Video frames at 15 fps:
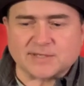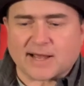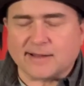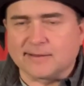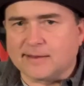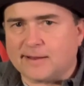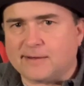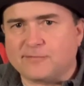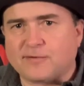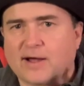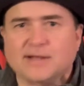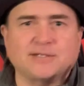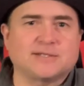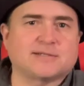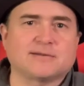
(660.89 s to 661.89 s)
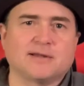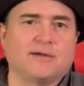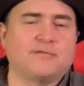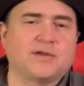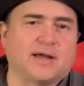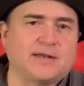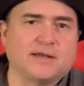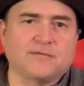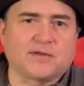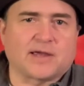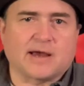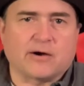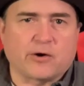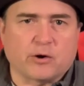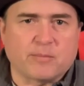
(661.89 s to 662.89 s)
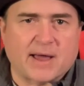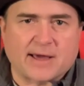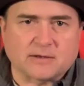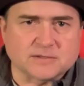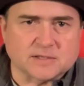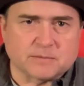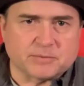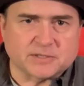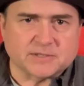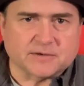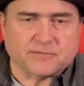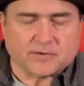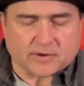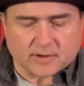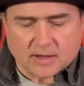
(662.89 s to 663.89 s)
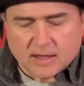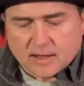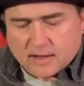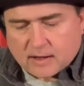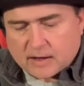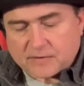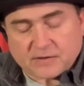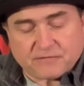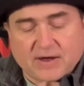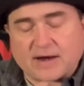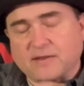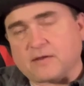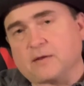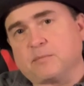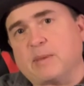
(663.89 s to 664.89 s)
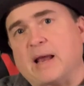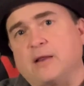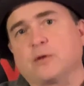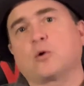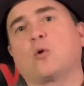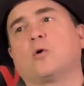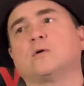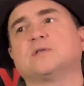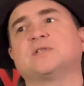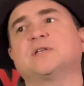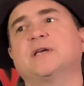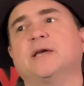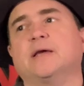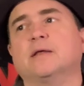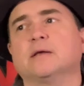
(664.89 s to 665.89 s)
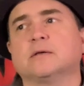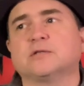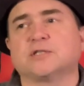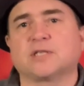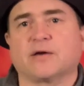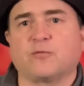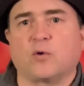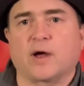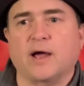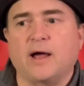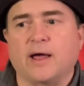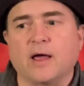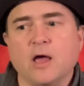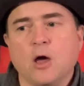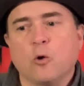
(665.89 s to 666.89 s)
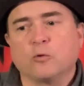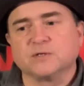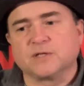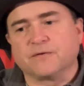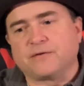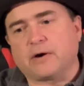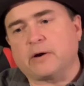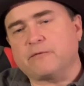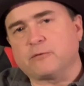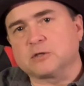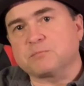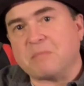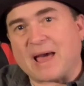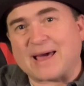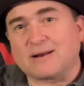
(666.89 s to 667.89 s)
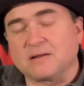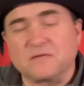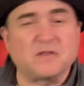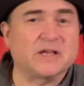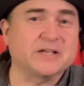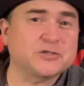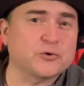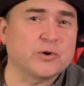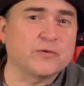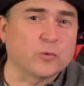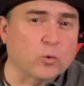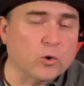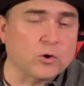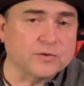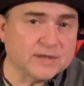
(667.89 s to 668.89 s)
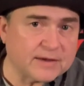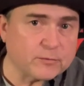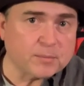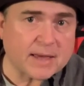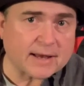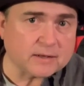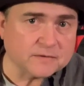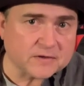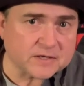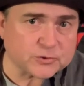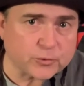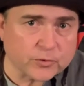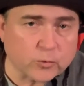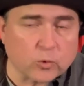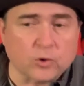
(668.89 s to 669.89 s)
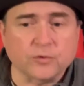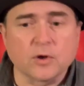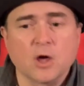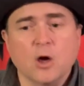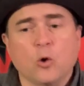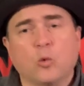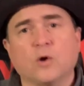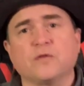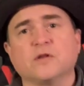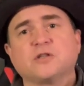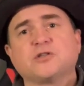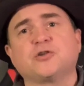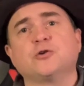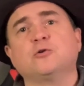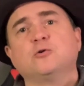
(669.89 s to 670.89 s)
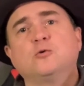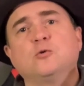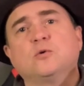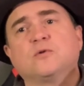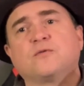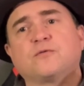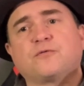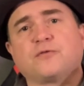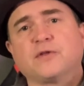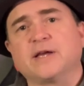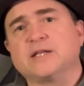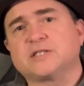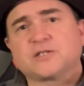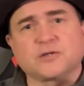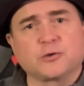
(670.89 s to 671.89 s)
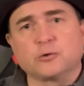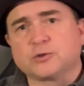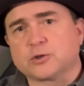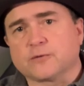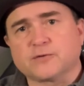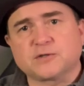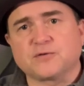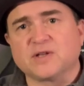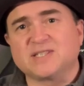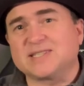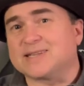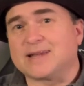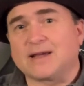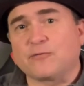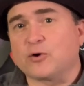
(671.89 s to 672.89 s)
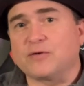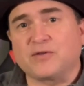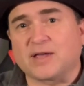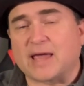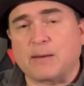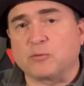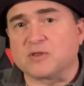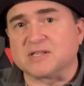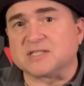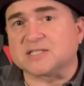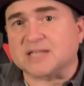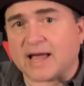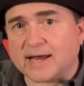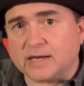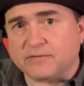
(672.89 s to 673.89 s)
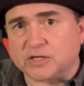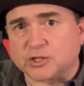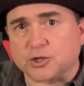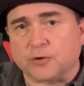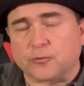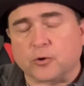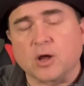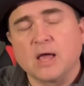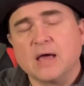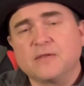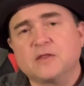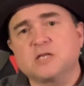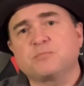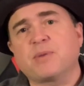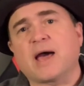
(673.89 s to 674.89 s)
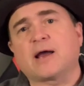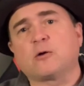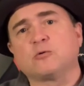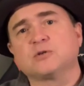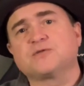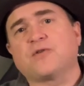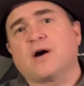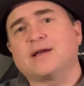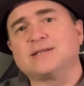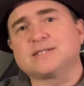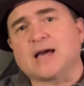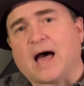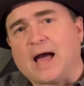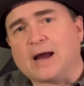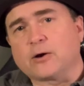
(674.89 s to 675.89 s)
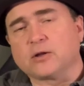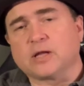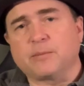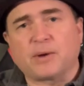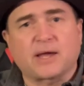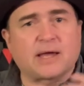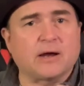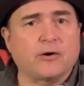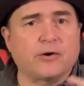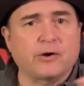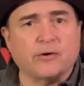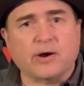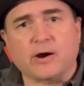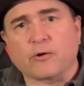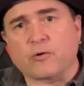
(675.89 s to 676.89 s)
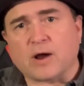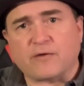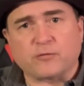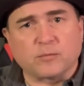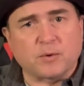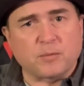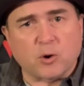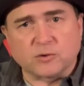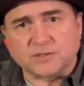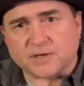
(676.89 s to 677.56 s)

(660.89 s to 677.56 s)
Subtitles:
I just love the idea of the carrier battles in the Pacific. In fact, the Battle of the Coral Sea, just FYI, was the very first battle in the history of the world, naval battle in the history of the world, where the two surface fleets never even came within sight of each other. This battle was fought entirely by carrier aircraft from opposing